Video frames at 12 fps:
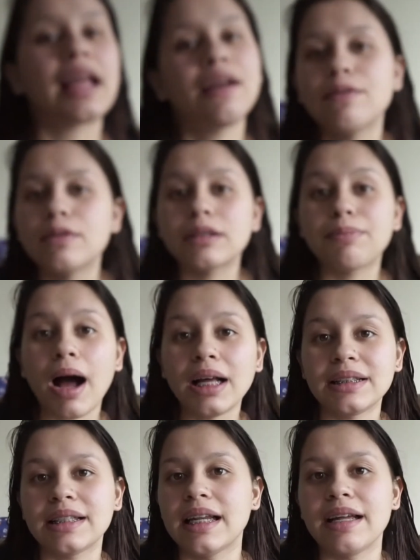it was
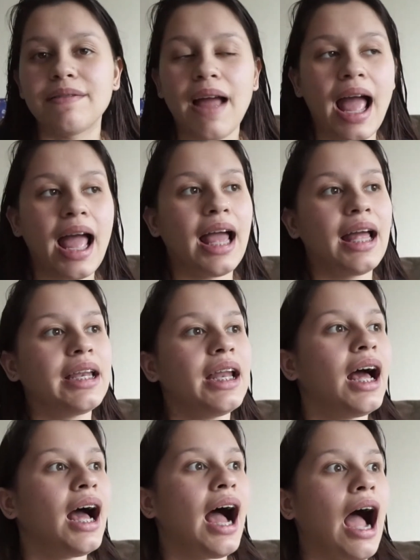positive. And
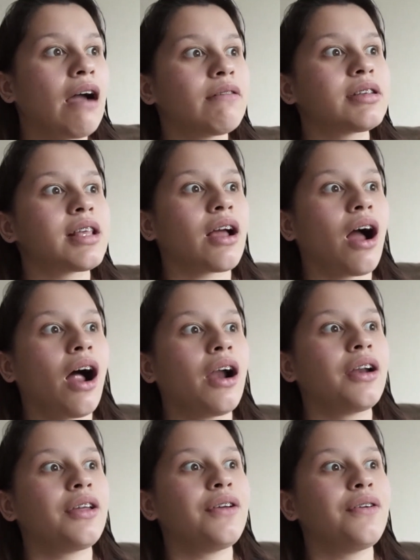I was just like,
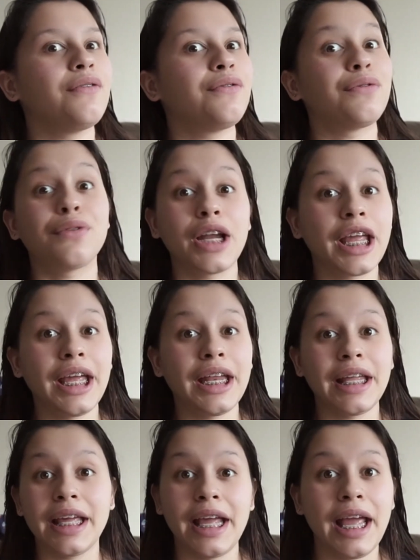are you
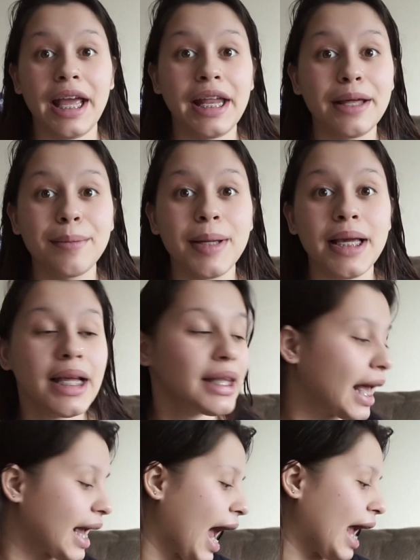freaking kidding me?
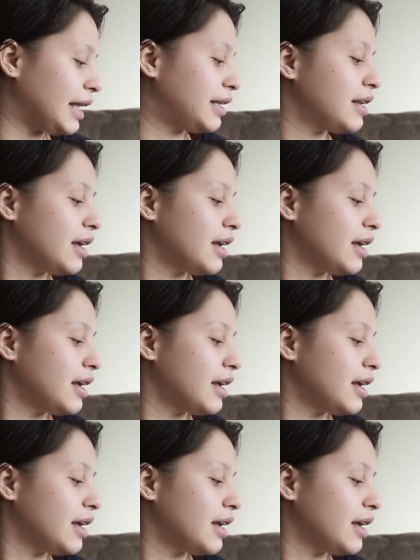Like, I